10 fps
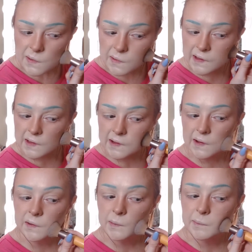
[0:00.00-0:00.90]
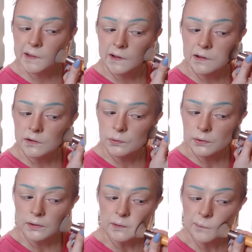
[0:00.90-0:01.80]
like under my
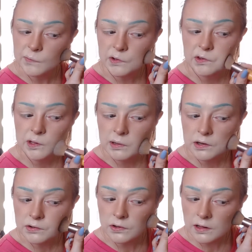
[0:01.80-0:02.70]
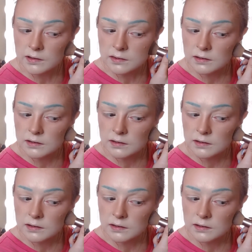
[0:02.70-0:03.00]
contour just to make sure that's